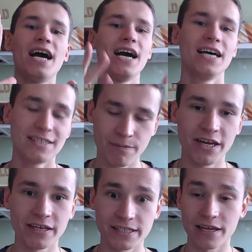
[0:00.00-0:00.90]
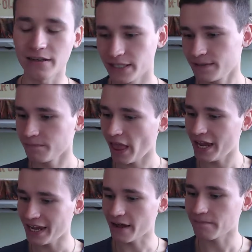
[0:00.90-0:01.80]
speaking skills.
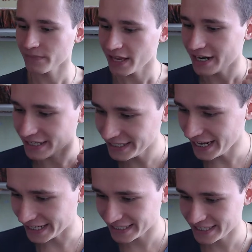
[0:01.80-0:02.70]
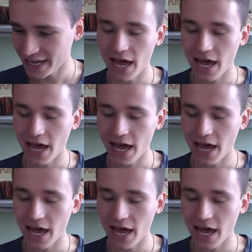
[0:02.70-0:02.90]
Yeah, next,